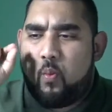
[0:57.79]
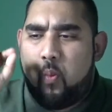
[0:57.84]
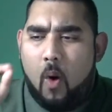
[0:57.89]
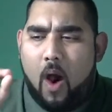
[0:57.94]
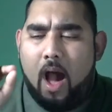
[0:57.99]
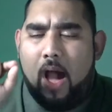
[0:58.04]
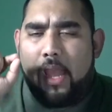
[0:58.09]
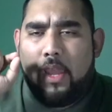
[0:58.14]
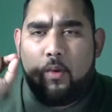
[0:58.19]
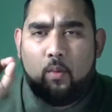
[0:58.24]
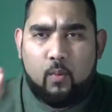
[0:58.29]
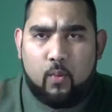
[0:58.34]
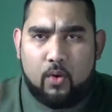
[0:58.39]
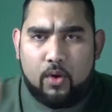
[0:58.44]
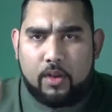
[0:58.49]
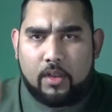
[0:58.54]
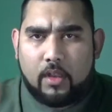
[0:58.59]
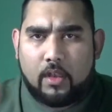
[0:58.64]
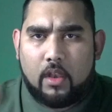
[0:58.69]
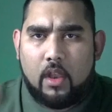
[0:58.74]
Why
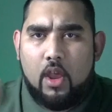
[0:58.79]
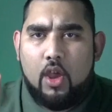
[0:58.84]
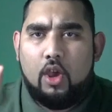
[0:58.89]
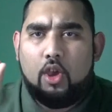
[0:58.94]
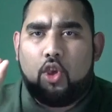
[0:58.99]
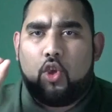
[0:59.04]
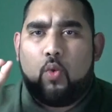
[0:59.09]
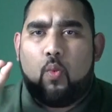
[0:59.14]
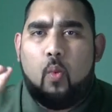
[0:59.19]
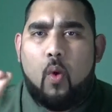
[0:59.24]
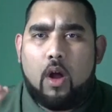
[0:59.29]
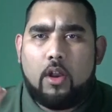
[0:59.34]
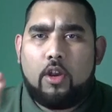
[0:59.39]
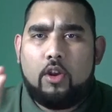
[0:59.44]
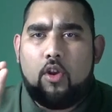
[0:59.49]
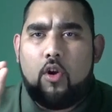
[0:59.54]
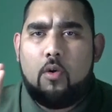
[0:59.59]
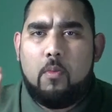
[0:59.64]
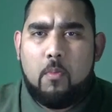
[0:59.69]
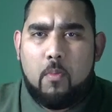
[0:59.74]
wouldn't you want
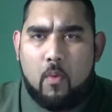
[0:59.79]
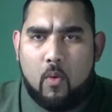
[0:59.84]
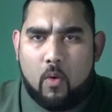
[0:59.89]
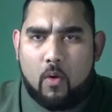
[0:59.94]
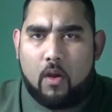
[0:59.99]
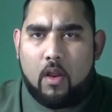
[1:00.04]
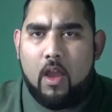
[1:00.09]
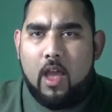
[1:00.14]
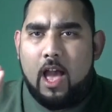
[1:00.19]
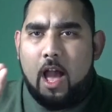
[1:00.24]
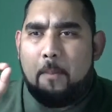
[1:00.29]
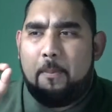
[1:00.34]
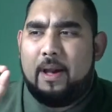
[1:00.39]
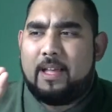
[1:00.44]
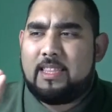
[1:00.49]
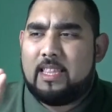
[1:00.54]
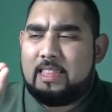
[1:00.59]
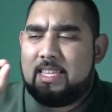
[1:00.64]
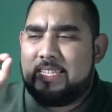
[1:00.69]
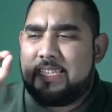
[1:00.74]
to know more
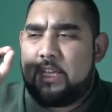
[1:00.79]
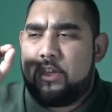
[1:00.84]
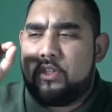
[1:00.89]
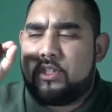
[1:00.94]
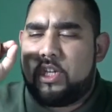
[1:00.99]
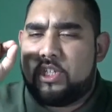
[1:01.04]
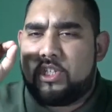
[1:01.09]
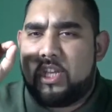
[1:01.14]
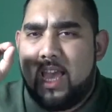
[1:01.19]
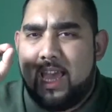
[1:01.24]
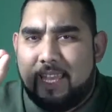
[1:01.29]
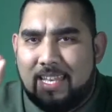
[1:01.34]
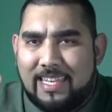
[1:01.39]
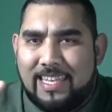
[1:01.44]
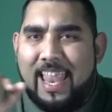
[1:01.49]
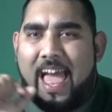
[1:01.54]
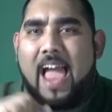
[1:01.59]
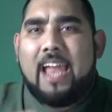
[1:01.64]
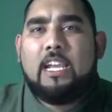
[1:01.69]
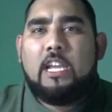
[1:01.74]
about the thing that you touch
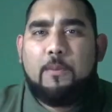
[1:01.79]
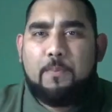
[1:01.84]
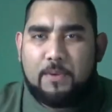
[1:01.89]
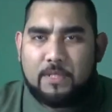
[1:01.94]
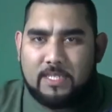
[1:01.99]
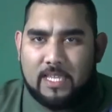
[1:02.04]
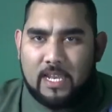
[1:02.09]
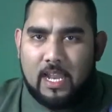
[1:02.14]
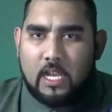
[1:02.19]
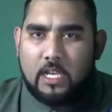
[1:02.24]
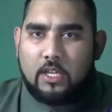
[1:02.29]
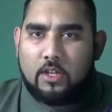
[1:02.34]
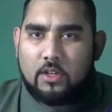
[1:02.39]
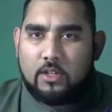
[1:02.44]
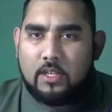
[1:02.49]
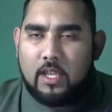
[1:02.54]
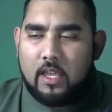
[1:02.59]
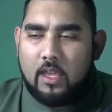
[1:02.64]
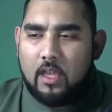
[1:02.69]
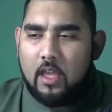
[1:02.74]
90% out of your
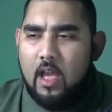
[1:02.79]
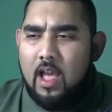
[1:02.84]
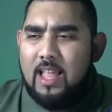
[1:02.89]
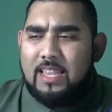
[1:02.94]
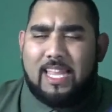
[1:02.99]
day.